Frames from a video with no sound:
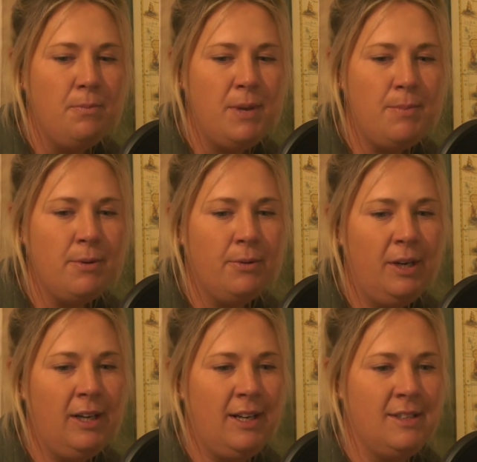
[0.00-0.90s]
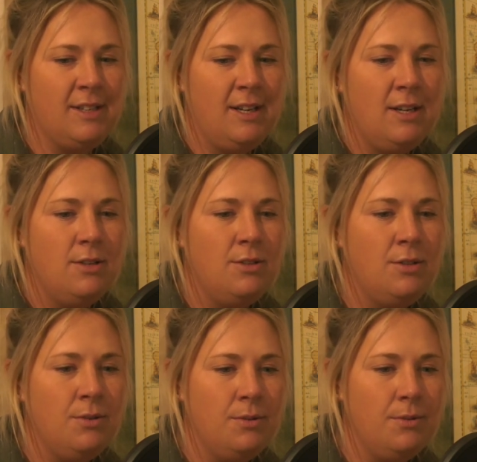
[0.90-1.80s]
people realize
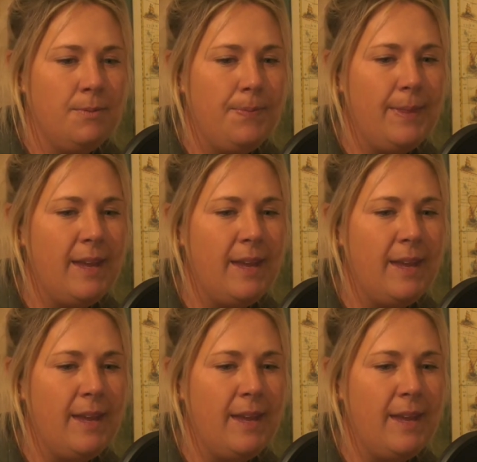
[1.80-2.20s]
to